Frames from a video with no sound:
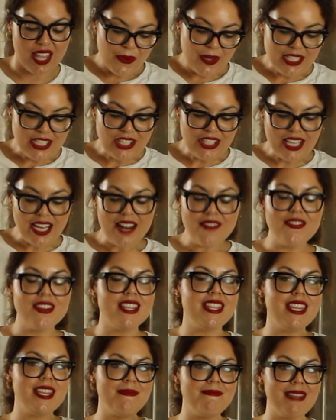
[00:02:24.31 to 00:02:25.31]
Once you get
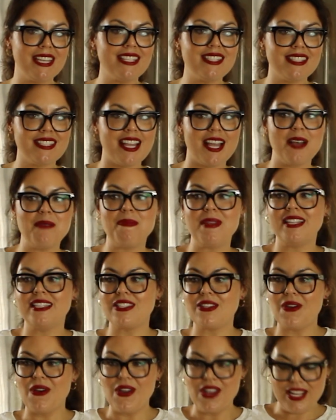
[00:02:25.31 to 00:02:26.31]
everything mixed up, it's
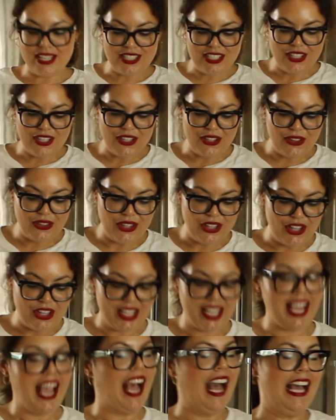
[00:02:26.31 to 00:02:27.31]
going to look
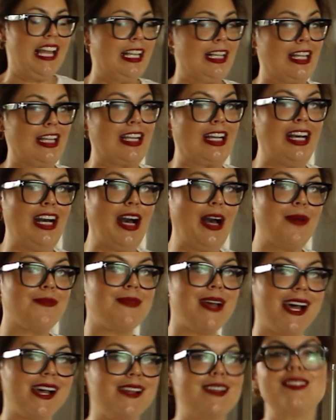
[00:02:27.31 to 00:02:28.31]
kind of like a hot
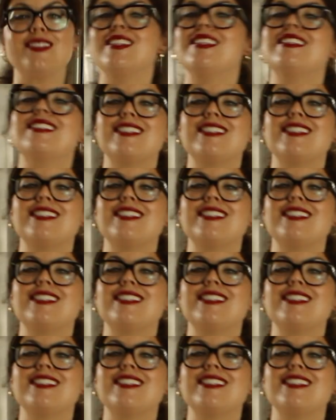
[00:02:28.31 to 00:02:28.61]
mess.